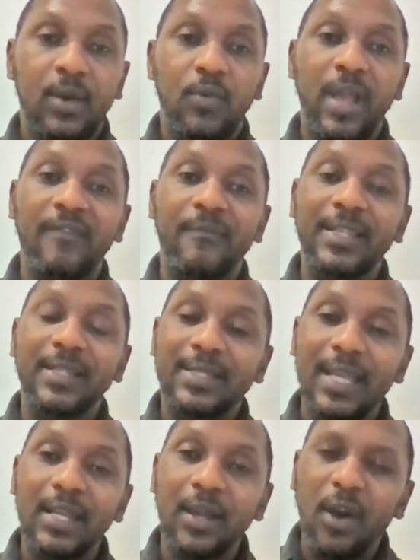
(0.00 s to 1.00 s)
We have been
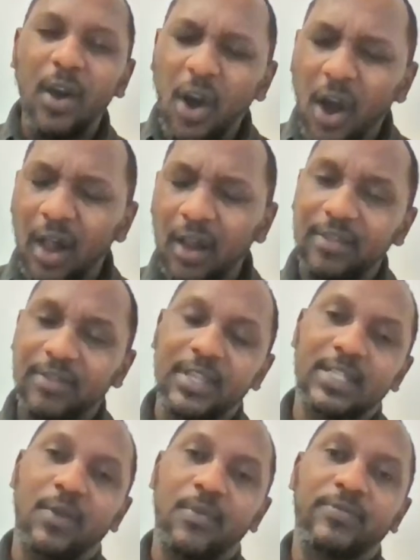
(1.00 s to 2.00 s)
saying all the
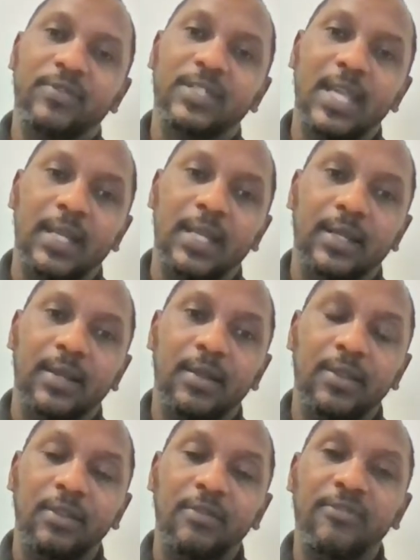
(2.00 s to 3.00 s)
things that we've said
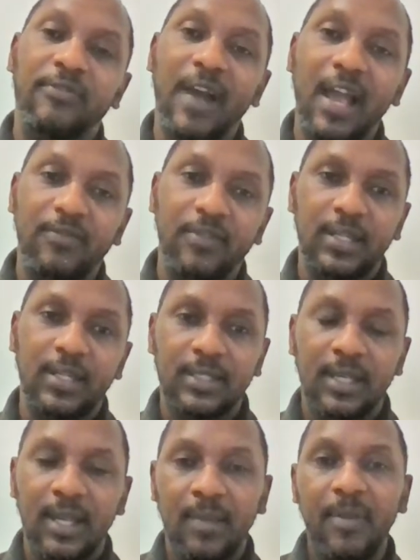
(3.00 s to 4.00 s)
in 5 years.